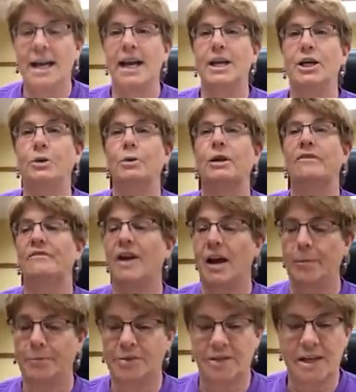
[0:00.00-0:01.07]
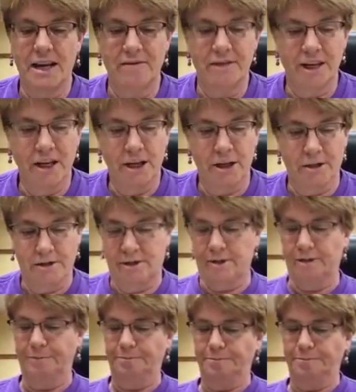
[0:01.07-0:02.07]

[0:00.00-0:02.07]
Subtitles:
And you will have helped save the earth.